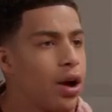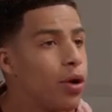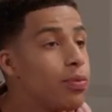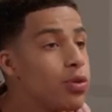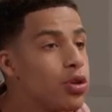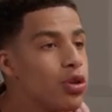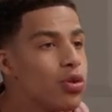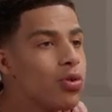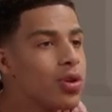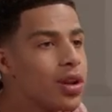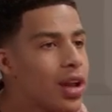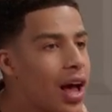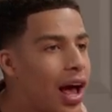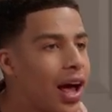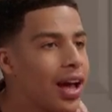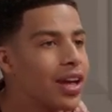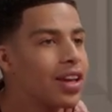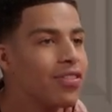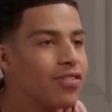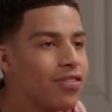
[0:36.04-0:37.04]
hope you and
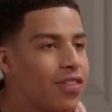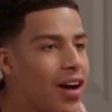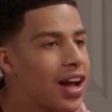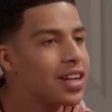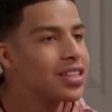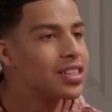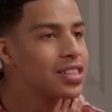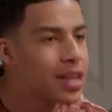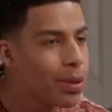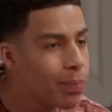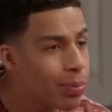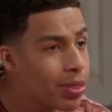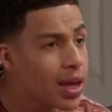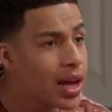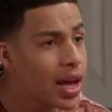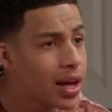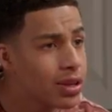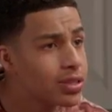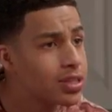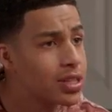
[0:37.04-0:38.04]
I can find
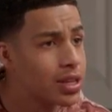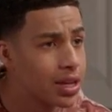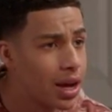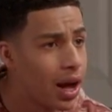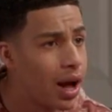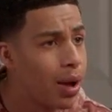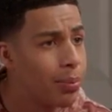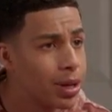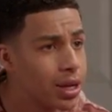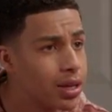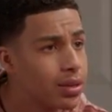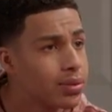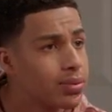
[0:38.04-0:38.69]
something else in common.